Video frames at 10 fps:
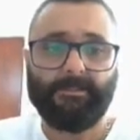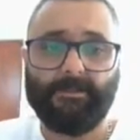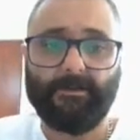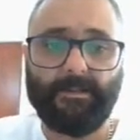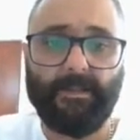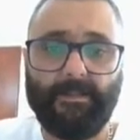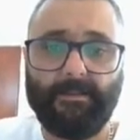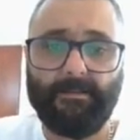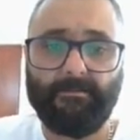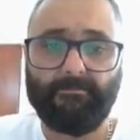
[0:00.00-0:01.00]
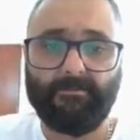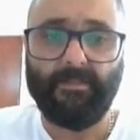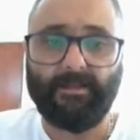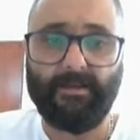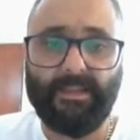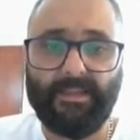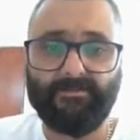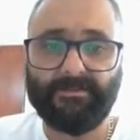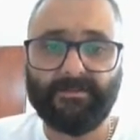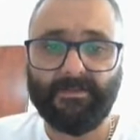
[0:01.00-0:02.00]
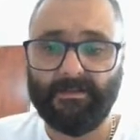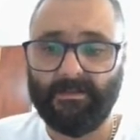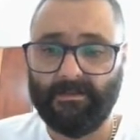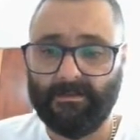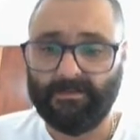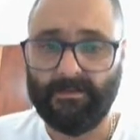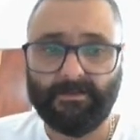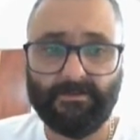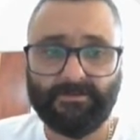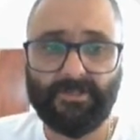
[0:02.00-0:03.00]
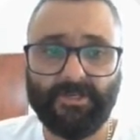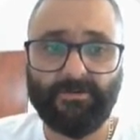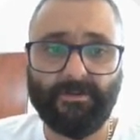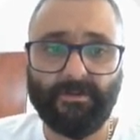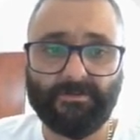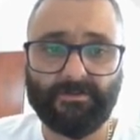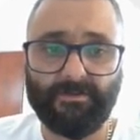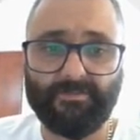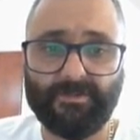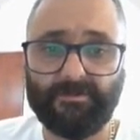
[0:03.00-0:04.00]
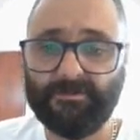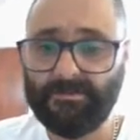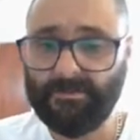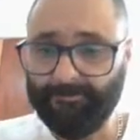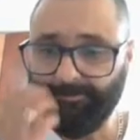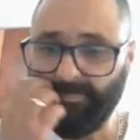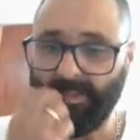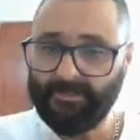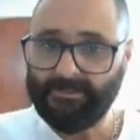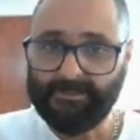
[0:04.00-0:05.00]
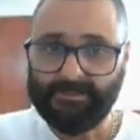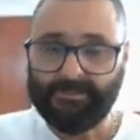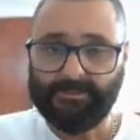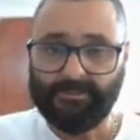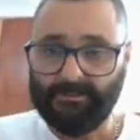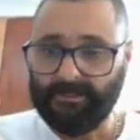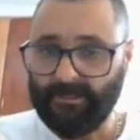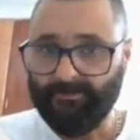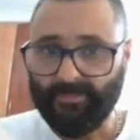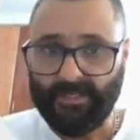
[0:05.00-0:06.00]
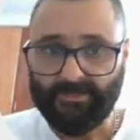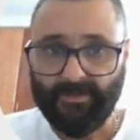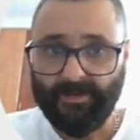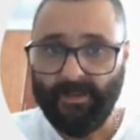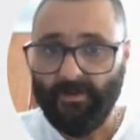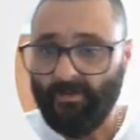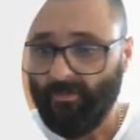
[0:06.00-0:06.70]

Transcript: Okay, well, that leaves two of those as options. Okay, but as we know,